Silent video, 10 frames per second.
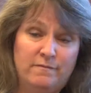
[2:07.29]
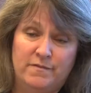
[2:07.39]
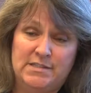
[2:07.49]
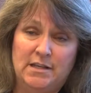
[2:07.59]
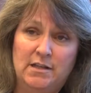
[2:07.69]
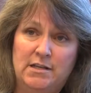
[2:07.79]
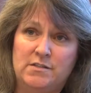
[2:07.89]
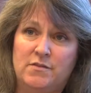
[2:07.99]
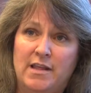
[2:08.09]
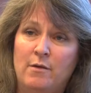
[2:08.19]

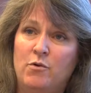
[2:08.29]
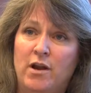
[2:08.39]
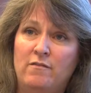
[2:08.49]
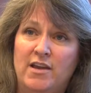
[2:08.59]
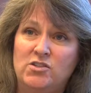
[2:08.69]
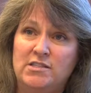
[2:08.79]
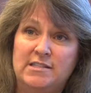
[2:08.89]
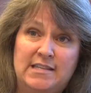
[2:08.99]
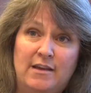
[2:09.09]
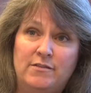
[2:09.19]
facilities for them and renovations and
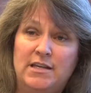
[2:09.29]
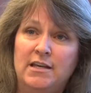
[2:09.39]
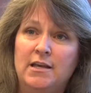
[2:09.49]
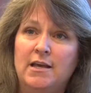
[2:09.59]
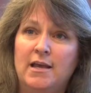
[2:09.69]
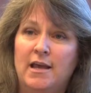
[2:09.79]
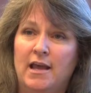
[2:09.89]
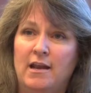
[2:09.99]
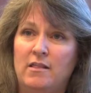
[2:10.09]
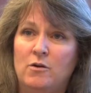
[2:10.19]
safety
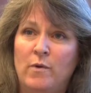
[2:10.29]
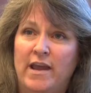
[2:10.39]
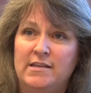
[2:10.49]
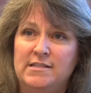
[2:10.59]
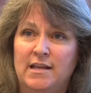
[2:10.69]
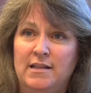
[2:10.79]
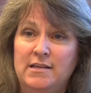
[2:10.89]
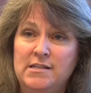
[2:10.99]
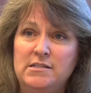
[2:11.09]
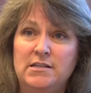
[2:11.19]
and other ways in the
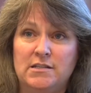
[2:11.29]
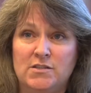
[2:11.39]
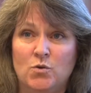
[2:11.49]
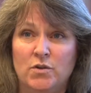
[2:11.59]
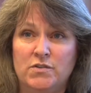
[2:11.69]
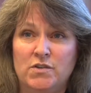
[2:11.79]
existing schools.